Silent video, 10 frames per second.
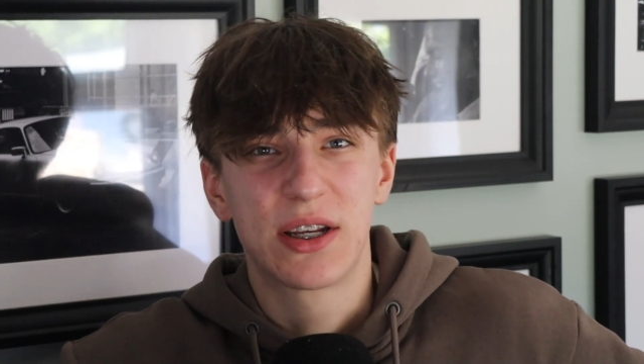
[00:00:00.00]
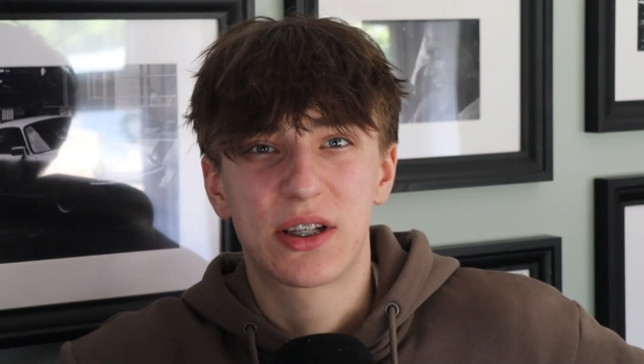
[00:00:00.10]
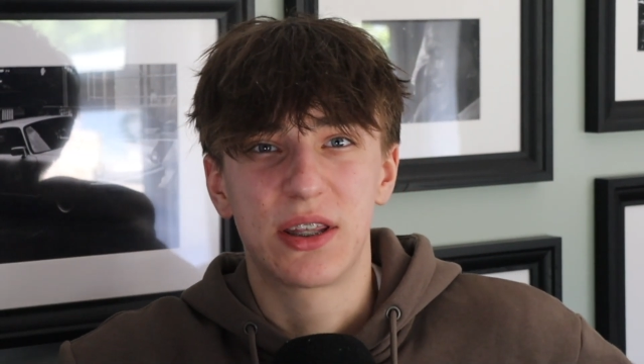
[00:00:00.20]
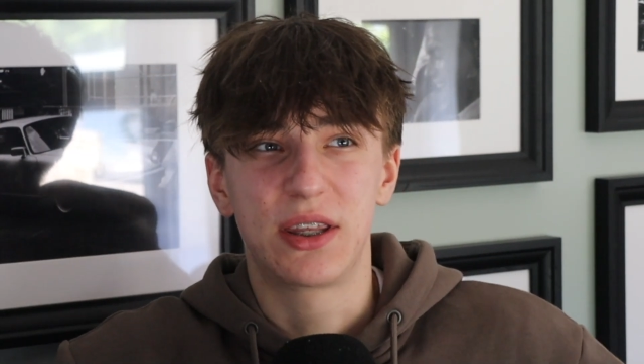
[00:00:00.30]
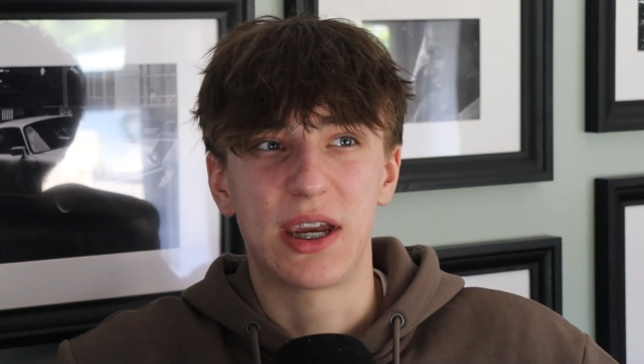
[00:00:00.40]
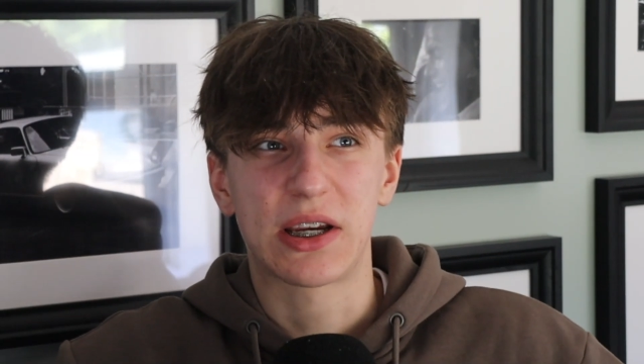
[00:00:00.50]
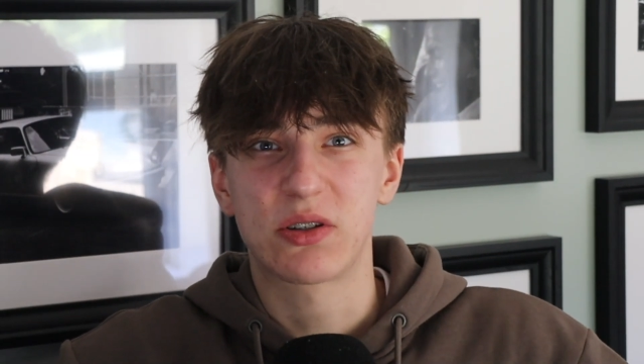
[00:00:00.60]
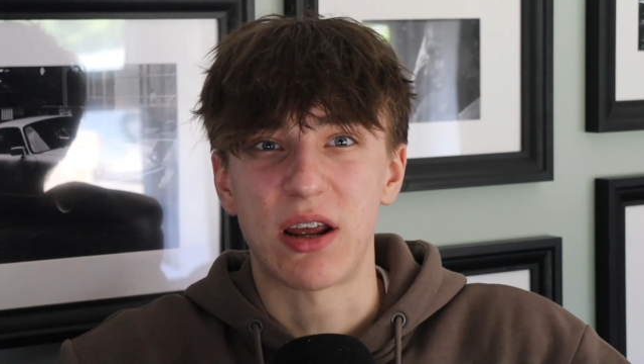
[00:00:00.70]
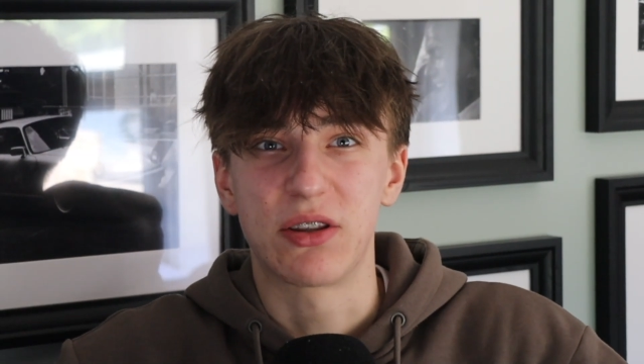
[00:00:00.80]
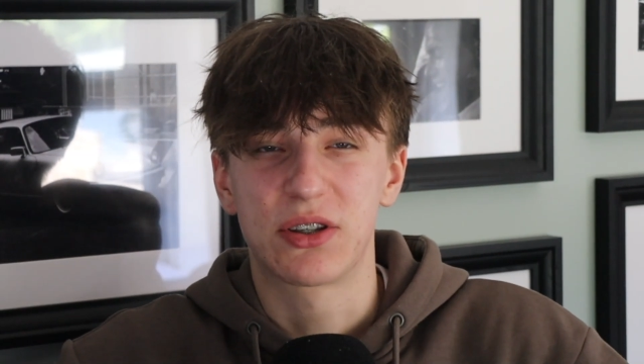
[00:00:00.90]
to the
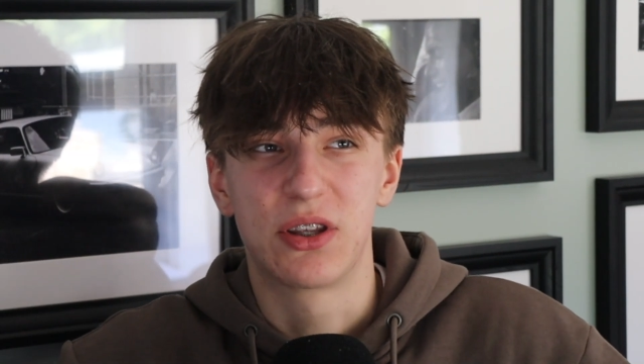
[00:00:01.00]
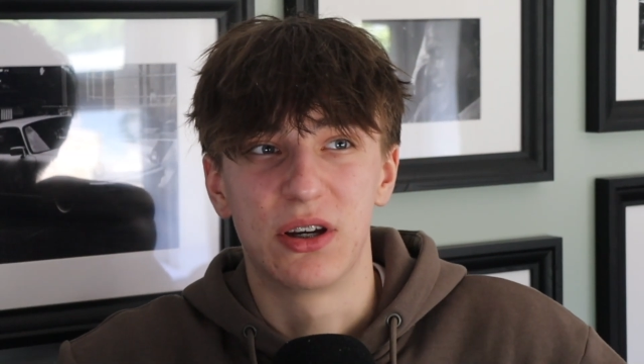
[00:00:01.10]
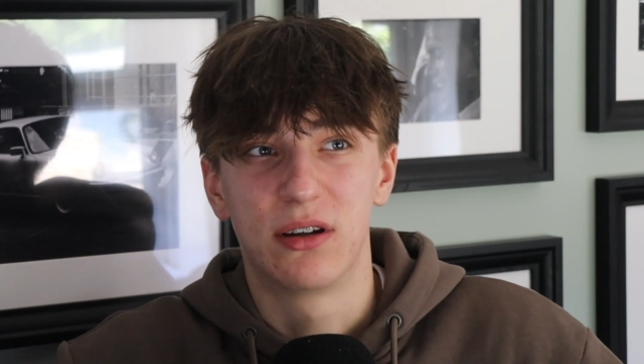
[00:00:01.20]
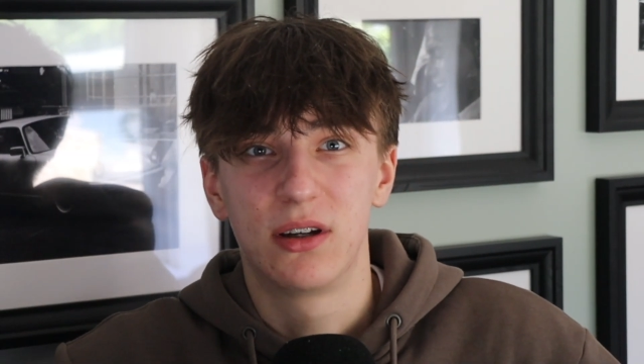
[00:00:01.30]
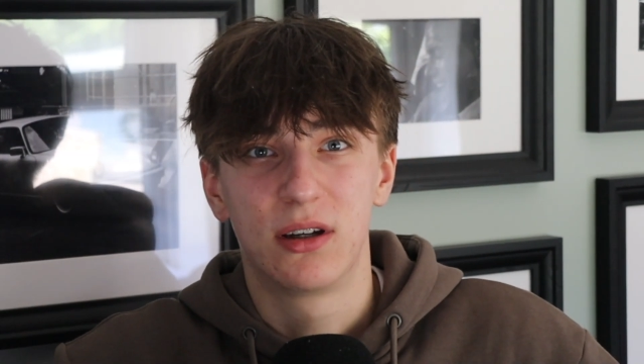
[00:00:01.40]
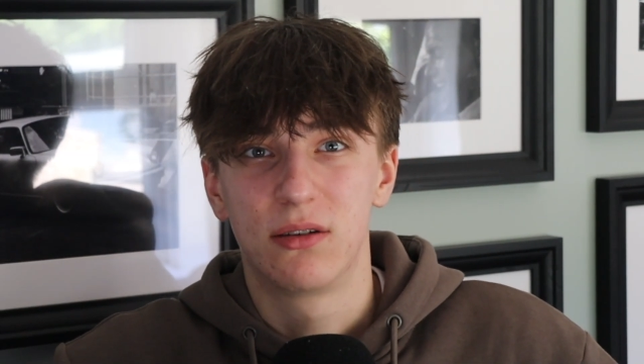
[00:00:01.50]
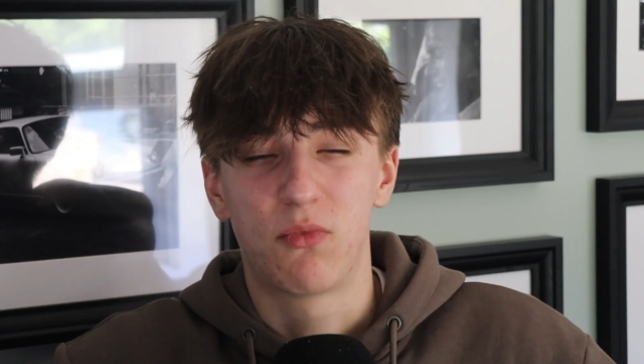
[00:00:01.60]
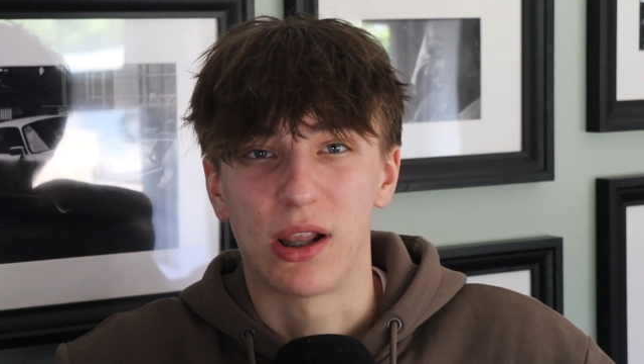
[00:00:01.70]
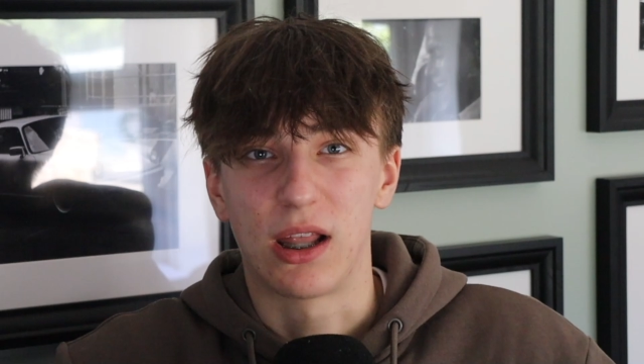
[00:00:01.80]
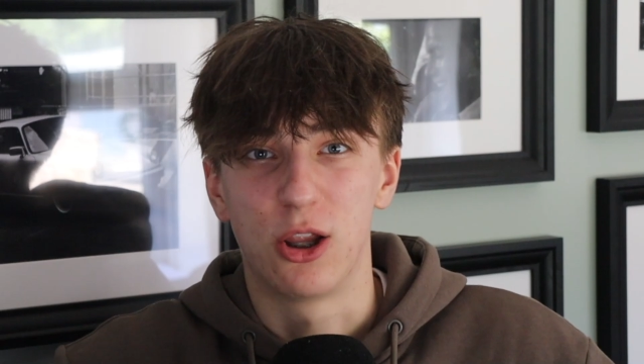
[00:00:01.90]
extent that,
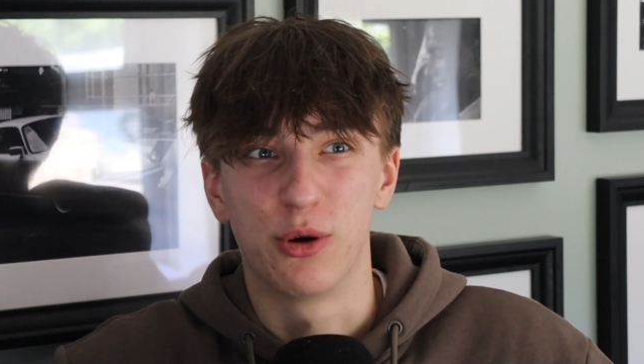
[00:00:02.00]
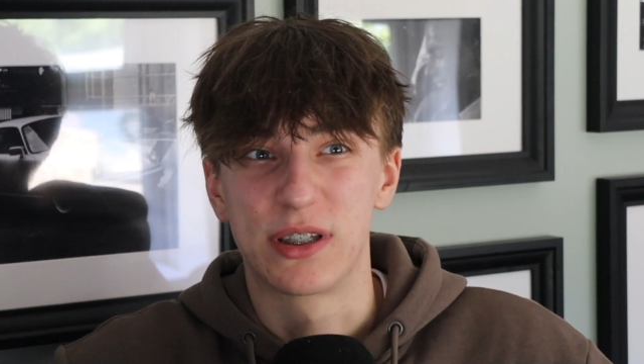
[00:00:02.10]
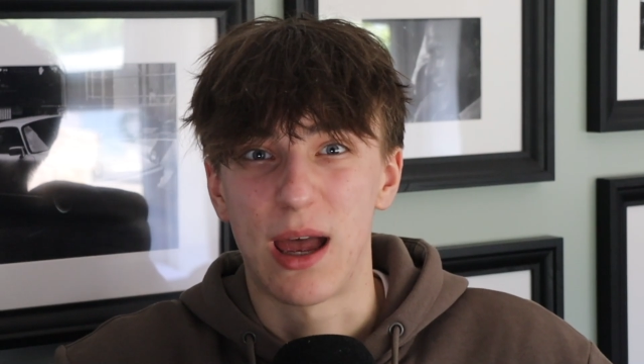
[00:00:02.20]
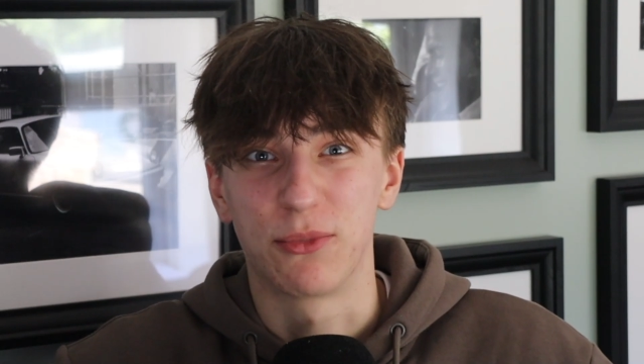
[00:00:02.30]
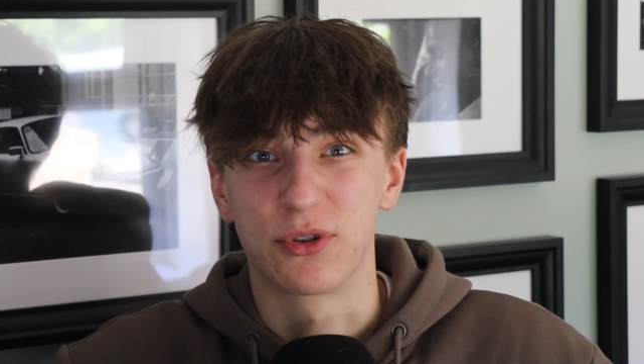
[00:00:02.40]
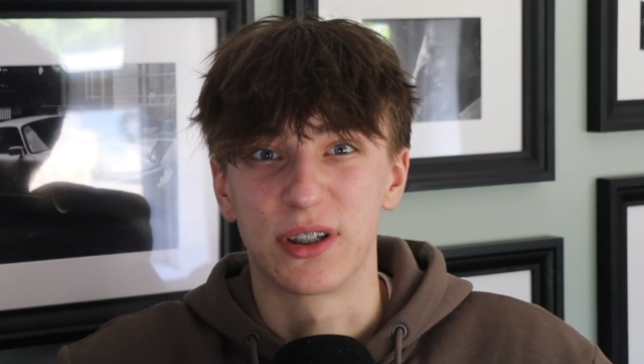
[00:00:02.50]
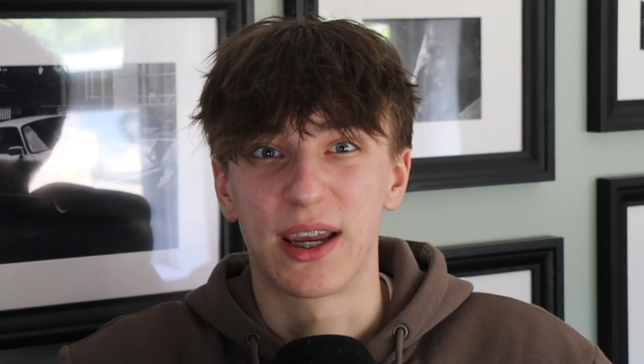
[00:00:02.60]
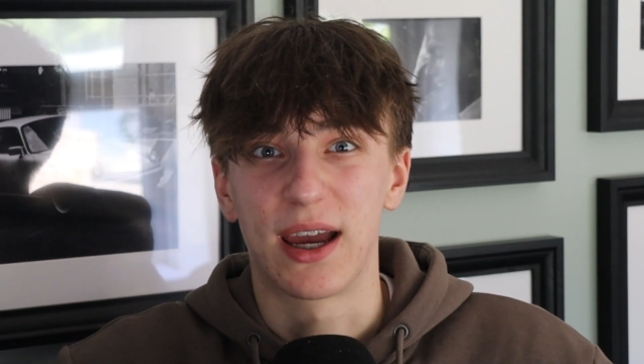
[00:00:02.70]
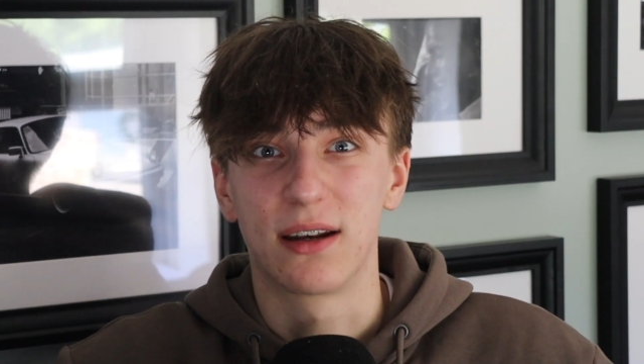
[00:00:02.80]
well, a Lewis Hamilton can.